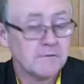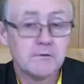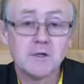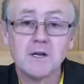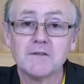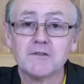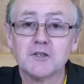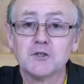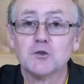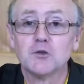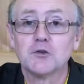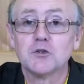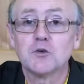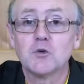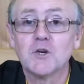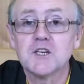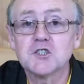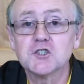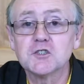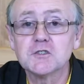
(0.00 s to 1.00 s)
If you have any other
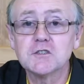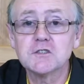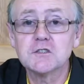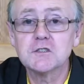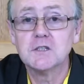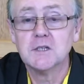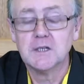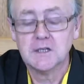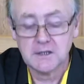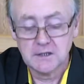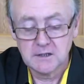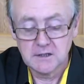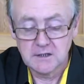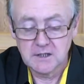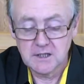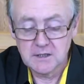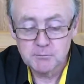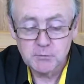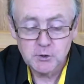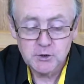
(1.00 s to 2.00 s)
questions,
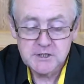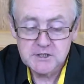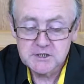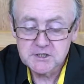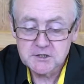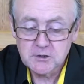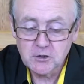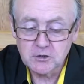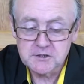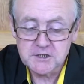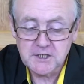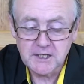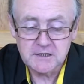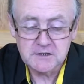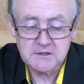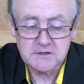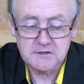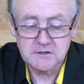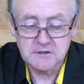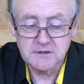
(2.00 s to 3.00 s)
please
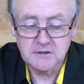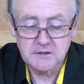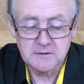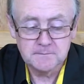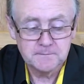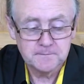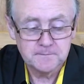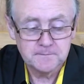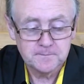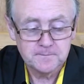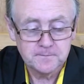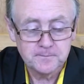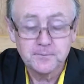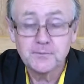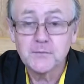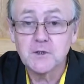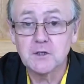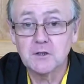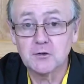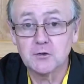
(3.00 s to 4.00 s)
contact
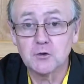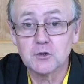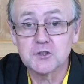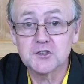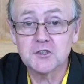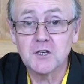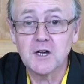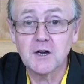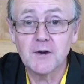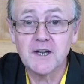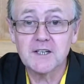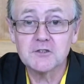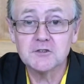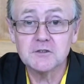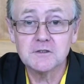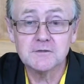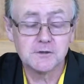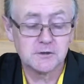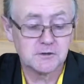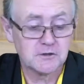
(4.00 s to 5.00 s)
either us
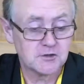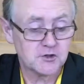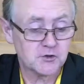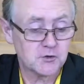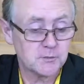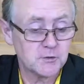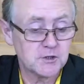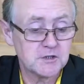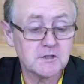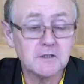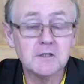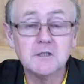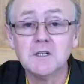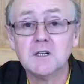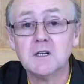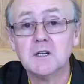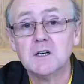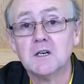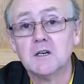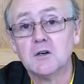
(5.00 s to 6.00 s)
directly if you're a distributor,
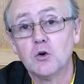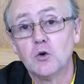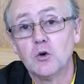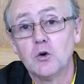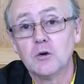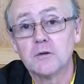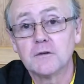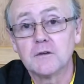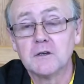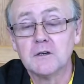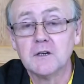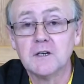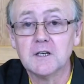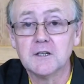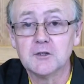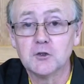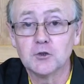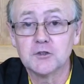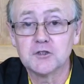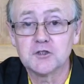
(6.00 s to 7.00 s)
or
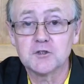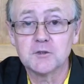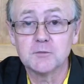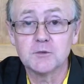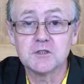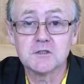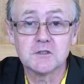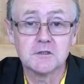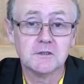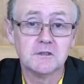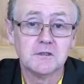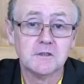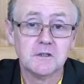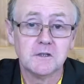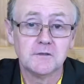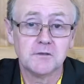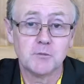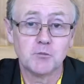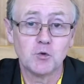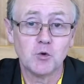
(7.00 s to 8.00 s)
your distributor
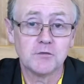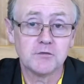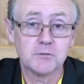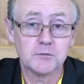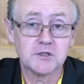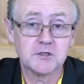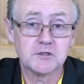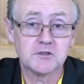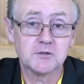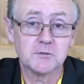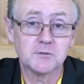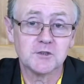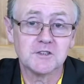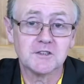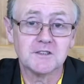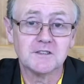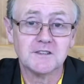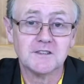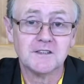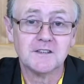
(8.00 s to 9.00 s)
if you bought from a
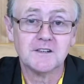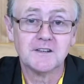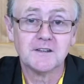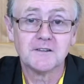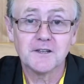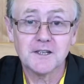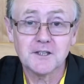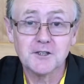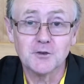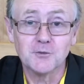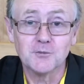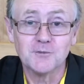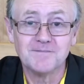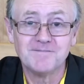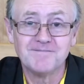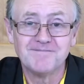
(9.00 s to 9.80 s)
distributor. Thank you.